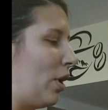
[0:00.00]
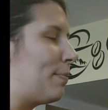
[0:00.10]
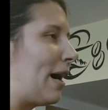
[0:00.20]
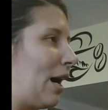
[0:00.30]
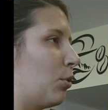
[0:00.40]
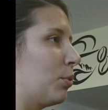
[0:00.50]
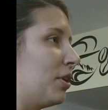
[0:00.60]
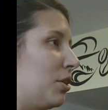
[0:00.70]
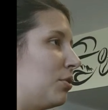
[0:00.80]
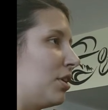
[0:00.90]
what power
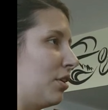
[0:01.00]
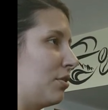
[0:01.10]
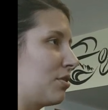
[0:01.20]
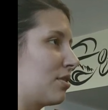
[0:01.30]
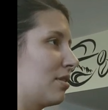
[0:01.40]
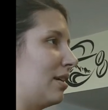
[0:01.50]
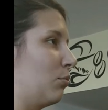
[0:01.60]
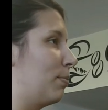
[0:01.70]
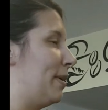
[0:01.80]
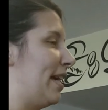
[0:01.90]
will you use,
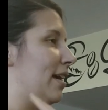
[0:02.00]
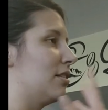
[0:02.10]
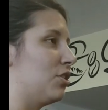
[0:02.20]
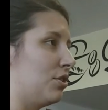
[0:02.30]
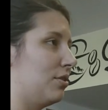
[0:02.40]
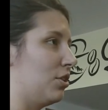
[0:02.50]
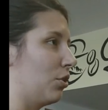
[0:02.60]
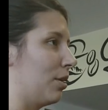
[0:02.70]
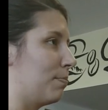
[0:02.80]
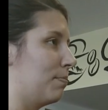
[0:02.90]
be it
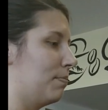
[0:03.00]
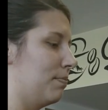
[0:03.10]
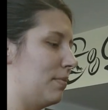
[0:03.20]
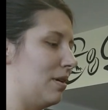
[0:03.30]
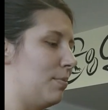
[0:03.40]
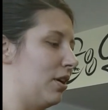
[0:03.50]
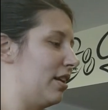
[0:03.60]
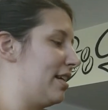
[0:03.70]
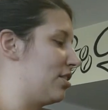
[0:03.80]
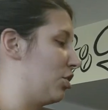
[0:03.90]
your
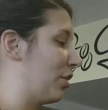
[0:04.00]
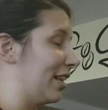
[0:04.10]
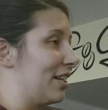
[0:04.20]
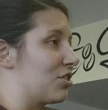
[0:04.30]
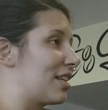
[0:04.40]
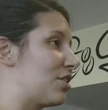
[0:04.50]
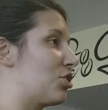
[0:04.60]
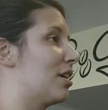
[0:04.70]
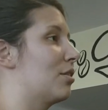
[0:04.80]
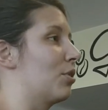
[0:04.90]
ability to create
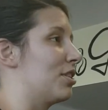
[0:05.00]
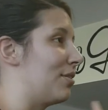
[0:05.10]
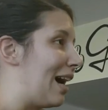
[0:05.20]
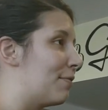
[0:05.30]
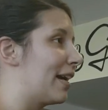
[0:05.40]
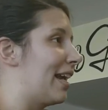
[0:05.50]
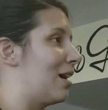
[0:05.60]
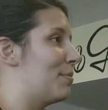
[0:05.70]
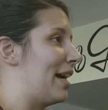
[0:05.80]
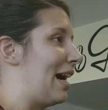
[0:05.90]
legislation or to advocate
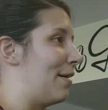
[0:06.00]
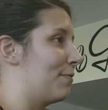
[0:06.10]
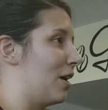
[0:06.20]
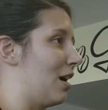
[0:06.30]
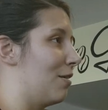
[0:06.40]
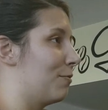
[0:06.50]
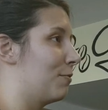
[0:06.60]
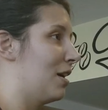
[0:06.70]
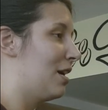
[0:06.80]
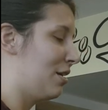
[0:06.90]
on behalf of
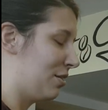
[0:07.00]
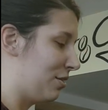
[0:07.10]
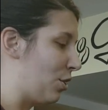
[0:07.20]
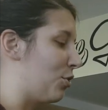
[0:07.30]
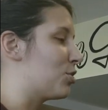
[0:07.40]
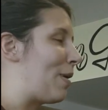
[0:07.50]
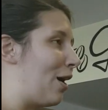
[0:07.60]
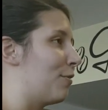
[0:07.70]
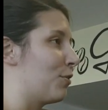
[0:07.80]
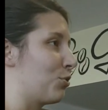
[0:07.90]
those
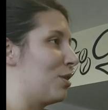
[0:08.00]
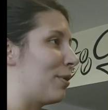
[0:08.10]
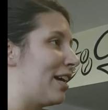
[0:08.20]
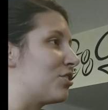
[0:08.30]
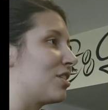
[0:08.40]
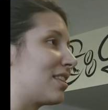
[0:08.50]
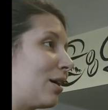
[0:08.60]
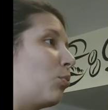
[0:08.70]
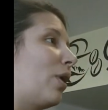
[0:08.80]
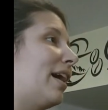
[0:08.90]
powerful three branches?
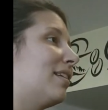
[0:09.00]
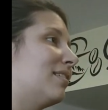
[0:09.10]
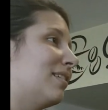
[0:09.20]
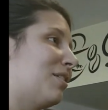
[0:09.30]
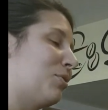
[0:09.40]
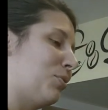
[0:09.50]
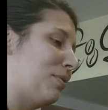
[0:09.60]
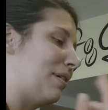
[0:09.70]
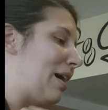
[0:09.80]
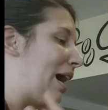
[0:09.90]
Like, what
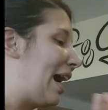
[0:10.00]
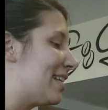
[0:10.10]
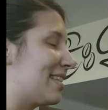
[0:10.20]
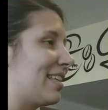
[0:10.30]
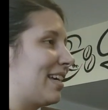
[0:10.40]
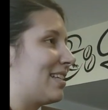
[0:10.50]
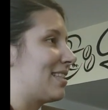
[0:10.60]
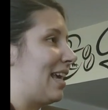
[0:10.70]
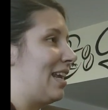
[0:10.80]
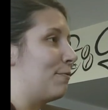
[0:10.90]
I see
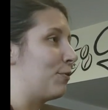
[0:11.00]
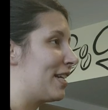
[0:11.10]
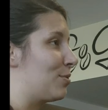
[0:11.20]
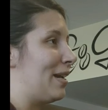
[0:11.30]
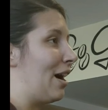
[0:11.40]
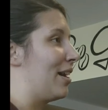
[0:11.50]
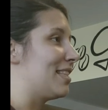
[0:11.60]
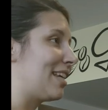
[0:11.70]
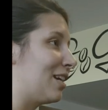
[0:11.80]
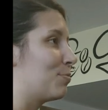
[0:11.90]
this and it freaks me out. I
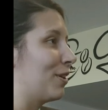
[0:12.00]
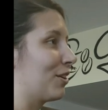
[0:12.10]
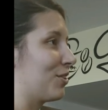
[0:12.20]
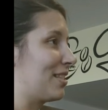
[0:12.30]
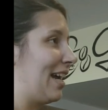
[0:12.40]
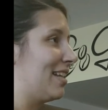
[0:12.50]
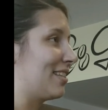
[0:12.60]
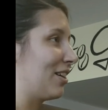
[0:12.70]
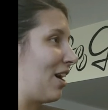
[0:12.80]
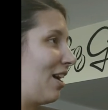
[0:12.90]
studied political
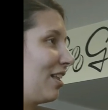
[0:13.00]
science in